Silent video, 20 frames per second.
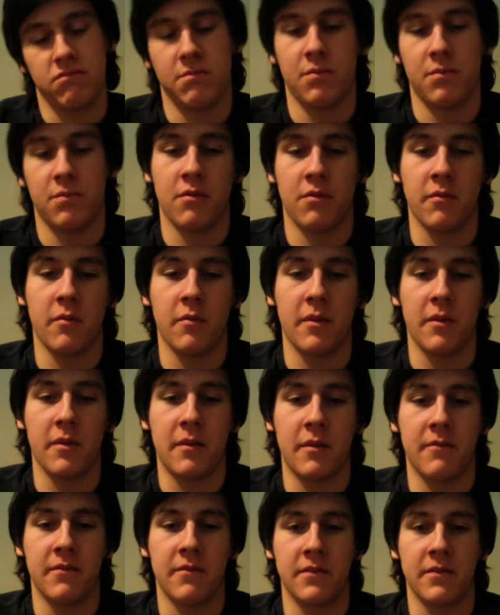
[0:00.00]
probably
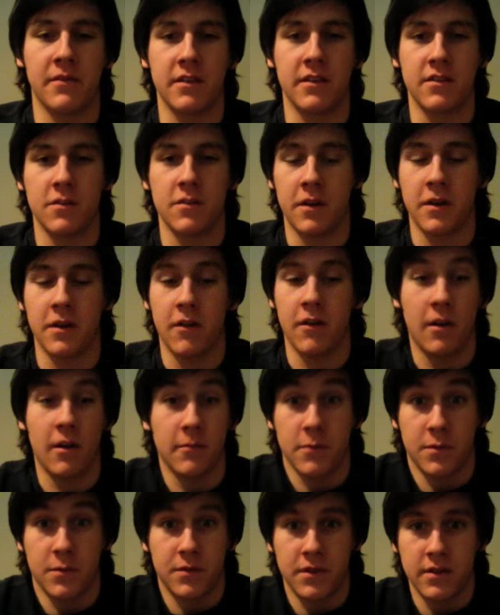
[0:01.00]
about 15 to 20
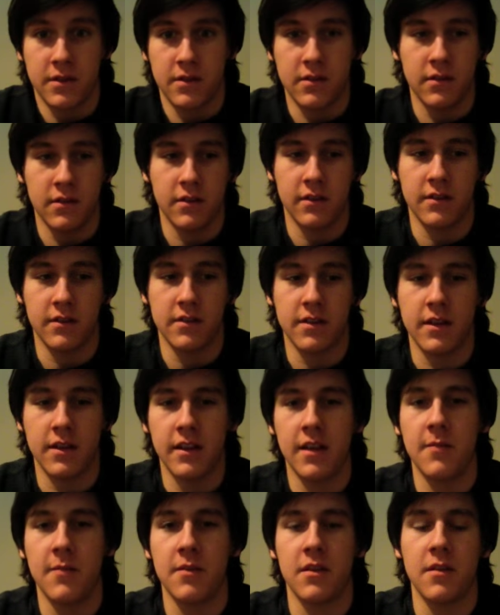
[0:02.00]
grams, which is nothing, so you can
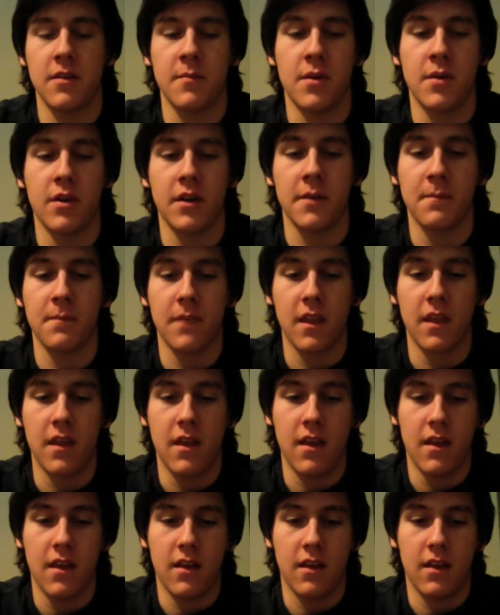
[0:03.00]
keep it in your pocket.
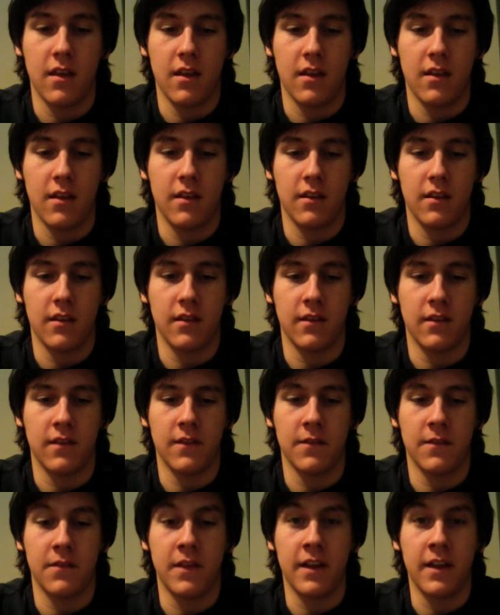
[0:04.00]

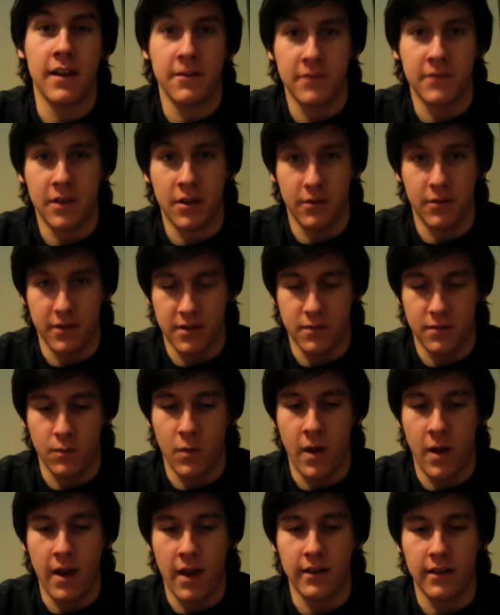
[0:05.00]
The thing I've noticed
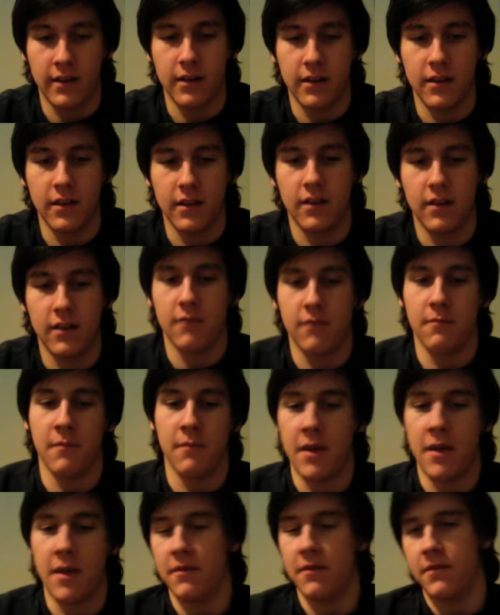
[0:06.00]
when
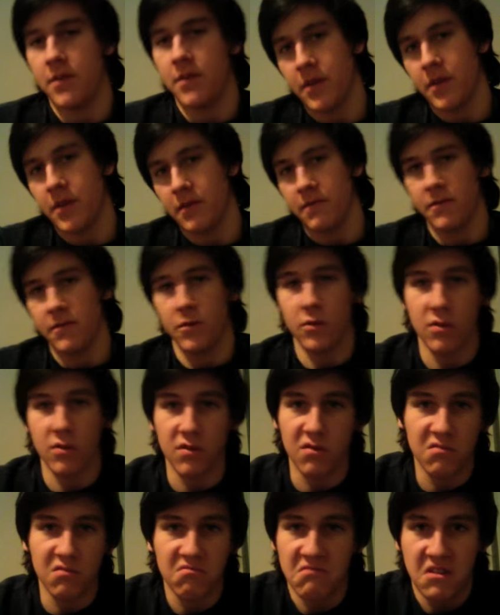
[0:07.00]
maybe viewing
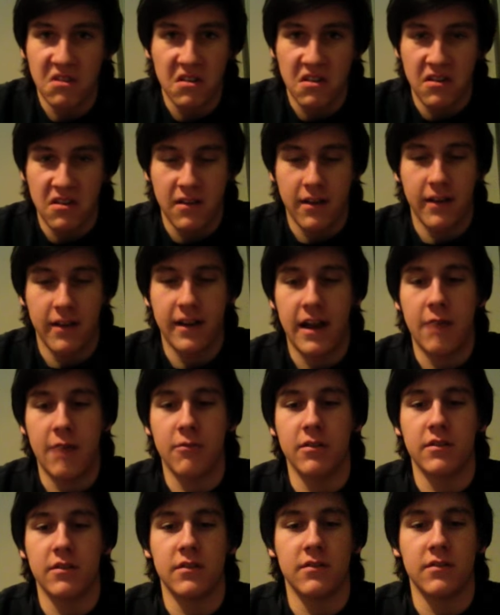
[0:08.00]
for an
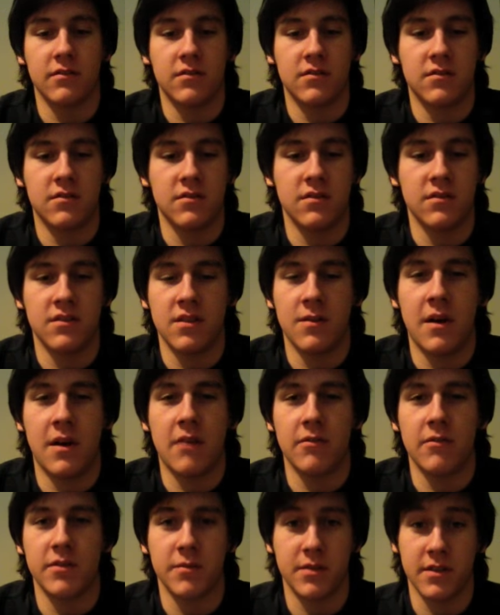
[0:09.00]
hour to 2
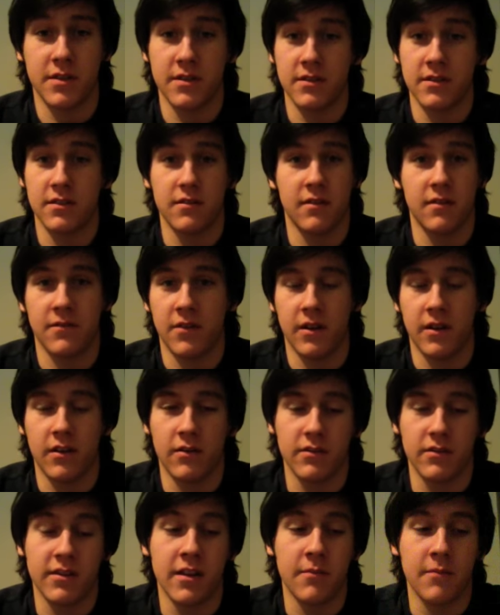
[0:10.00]
hours, which isn't a very
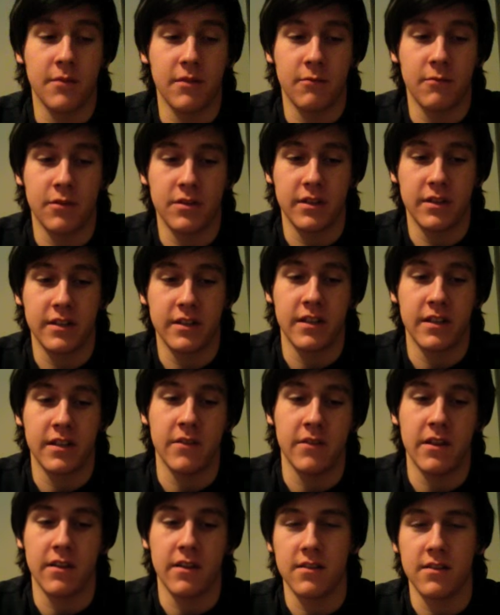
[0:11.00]
long time when you're watching TV,
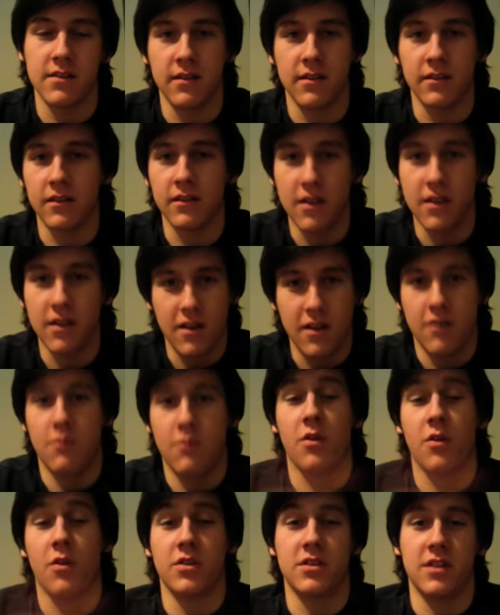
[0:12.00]
because you can
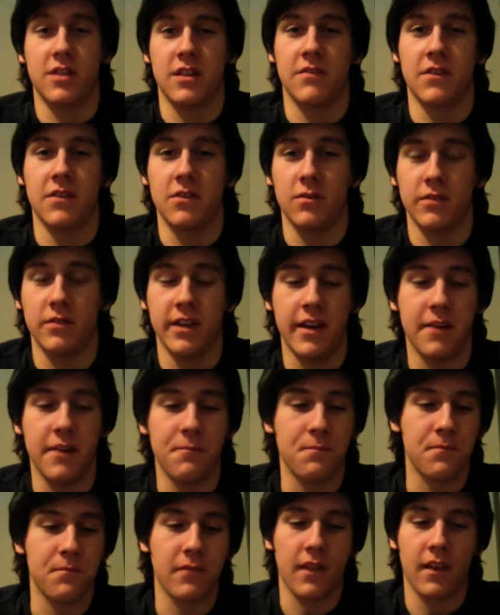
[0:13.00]
watch TV all day.
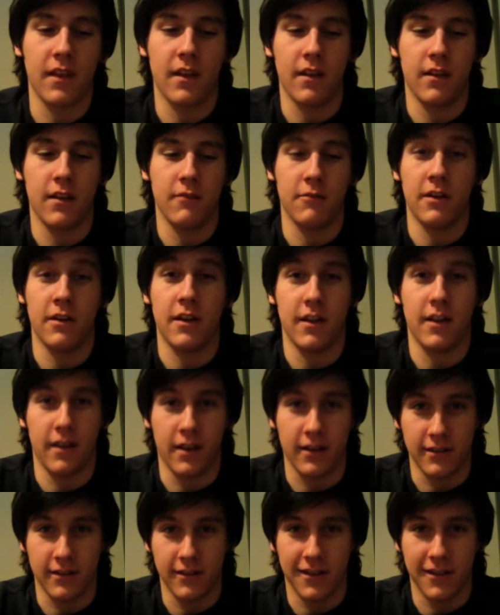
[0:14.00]
Well, I
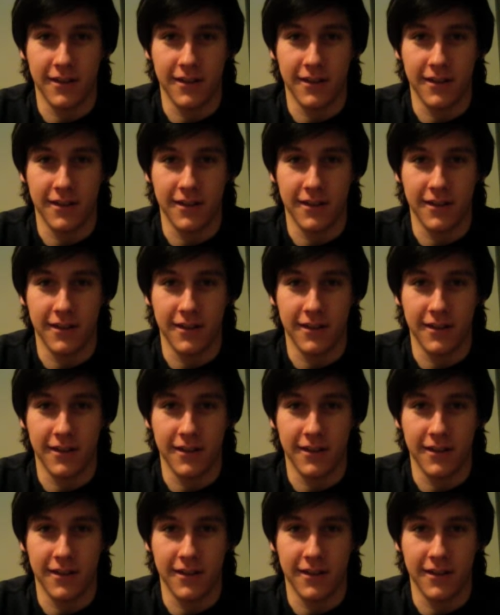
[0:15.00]
can.